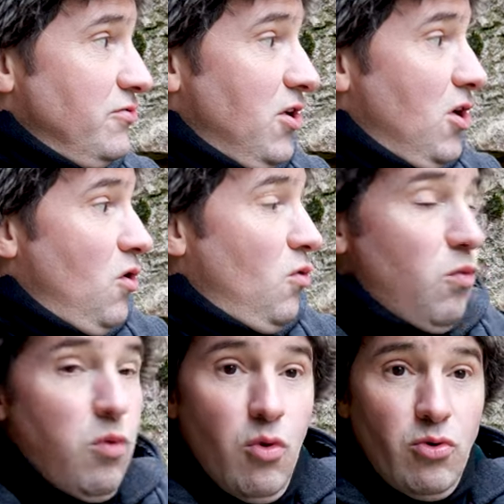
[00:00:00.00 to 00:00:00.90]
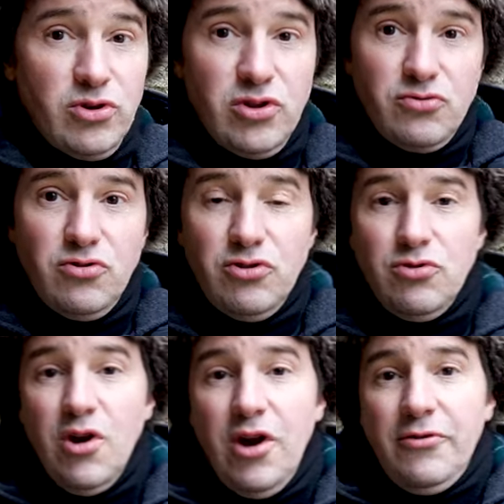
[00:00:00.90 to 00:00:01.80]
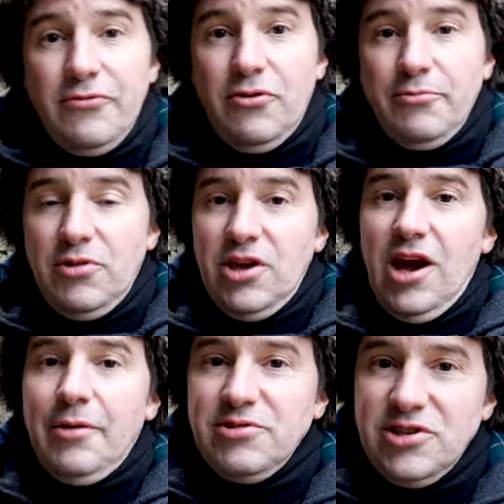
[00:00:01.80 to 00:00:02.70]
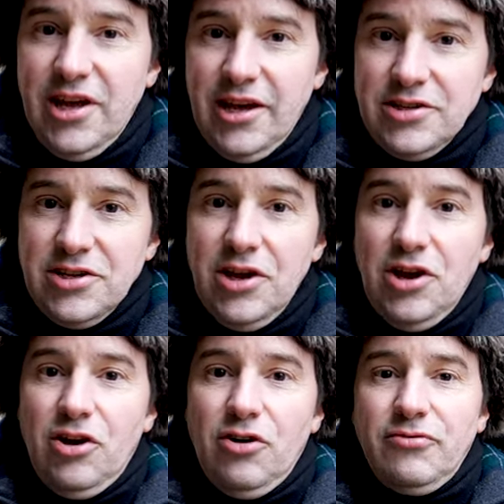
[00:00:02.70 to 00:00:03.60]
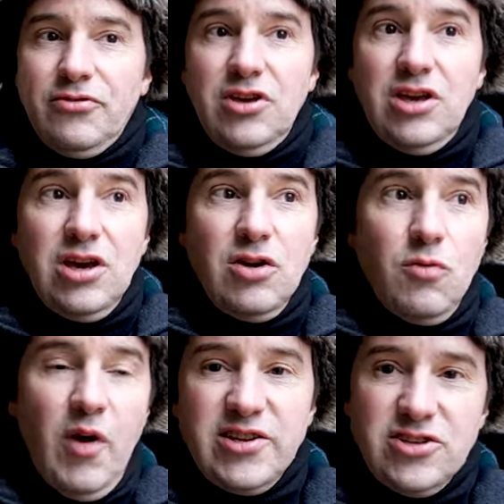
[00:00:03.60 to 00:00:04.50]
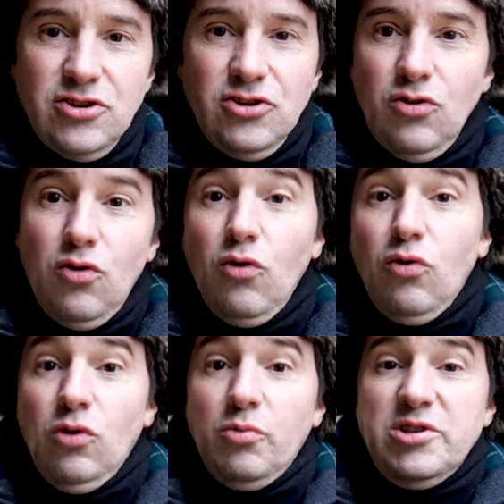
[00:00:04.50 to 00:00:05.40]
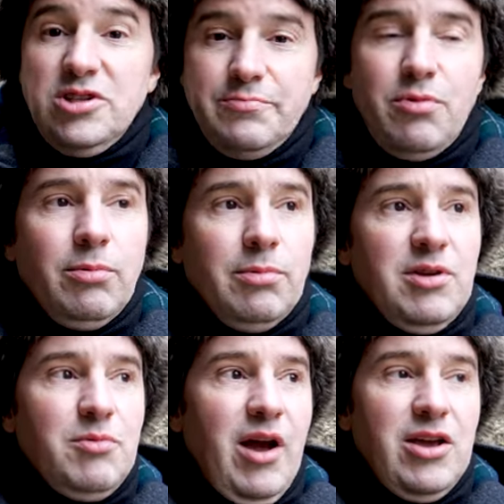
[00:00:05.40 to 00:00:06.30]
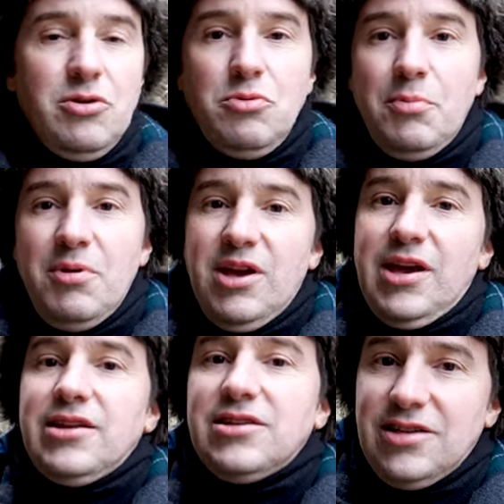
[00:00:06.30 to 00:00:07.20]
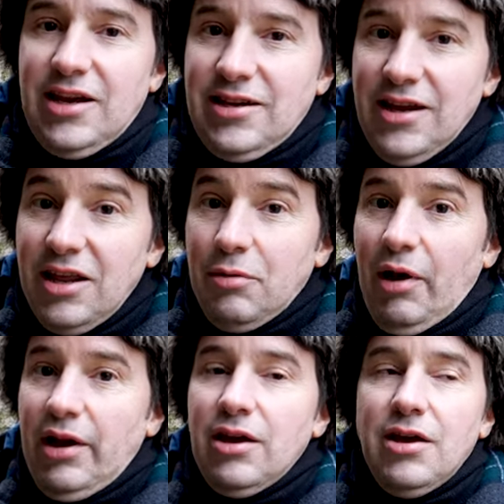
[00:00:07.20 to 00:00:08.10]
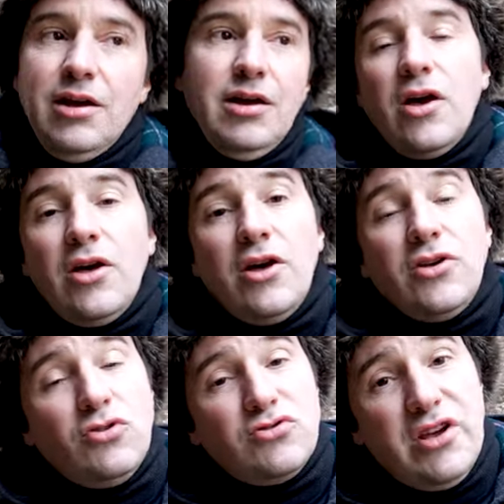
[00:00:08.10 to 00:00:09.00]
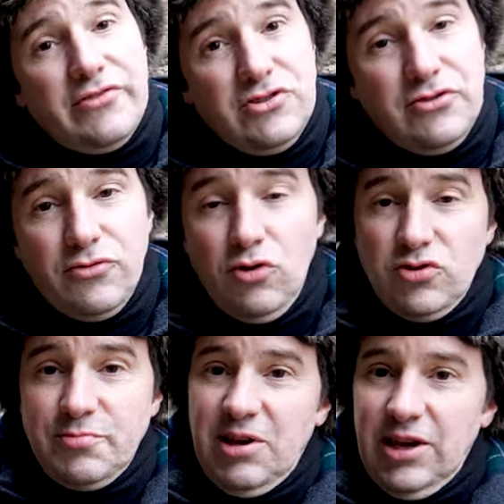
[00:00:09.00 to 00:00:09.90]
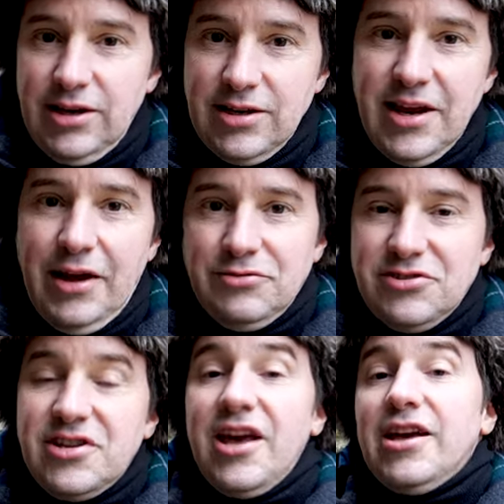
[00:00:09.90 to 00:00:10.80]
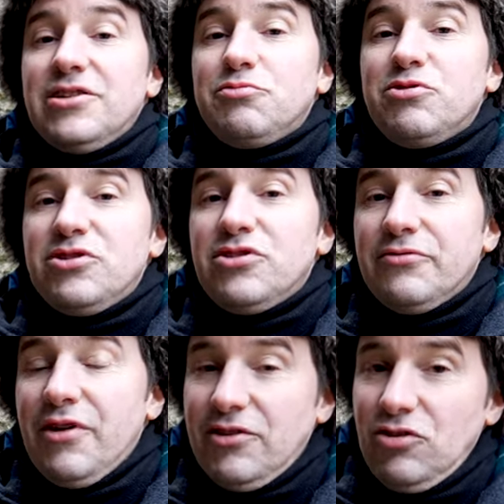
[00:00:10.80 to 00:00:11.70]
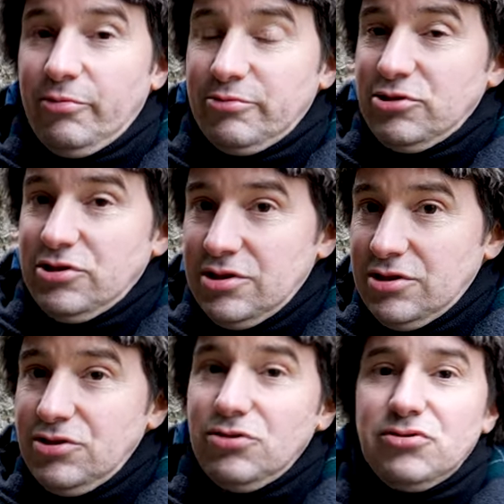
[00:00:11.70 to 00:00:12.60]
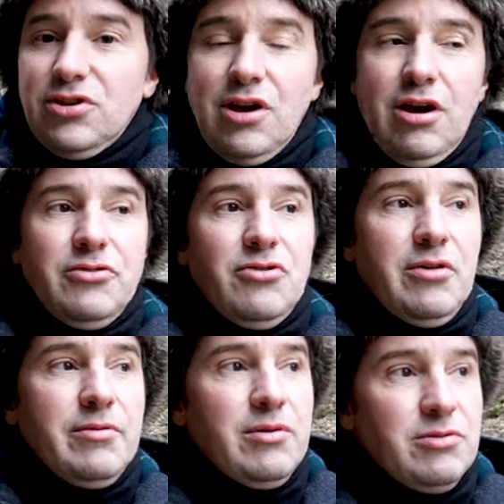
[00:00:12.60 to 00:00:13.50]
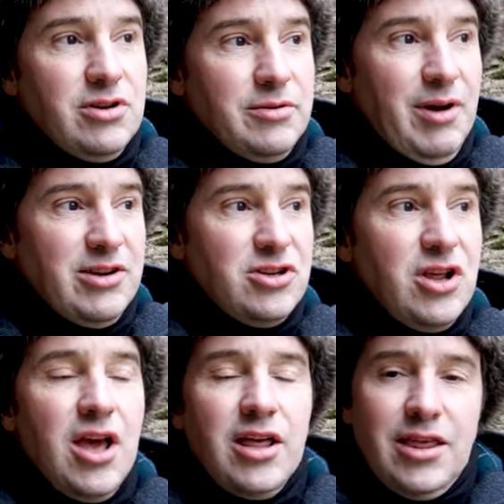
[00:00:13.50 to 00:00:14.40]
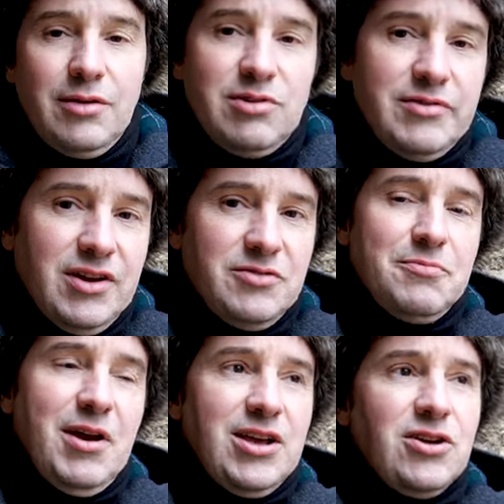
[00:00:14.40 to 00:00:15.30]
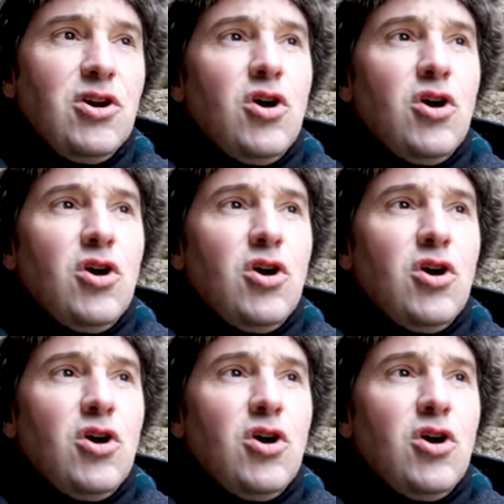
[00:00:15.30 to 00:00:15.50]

have walked through from the upstairs of the Western Hall, which is probably where you were being entertained anyway. Your servants, of course, being downstairs, wouldn't have had the opportunity to use the garderobe, I wouldn't imagine. They would have had to make